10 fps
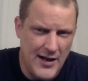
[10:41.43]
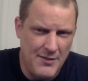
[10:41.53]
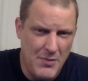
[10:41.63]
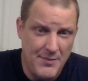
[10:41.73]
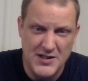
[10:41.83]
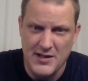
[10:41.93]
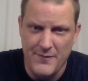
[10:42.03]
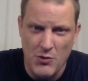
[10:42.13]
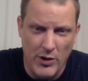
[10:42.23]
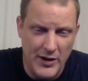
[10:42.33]
and maybe see
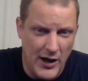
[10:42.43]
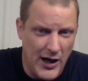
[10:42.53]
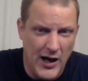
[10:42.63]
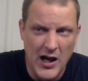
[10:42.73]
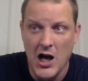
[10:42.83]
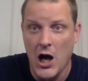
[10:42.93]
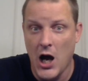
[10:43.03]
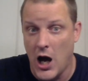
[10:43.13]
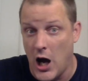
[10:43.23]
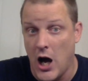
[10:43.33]
if you want to
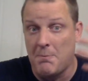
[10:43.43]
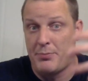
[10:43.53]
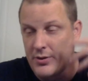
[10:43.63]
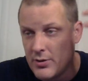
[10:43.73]
up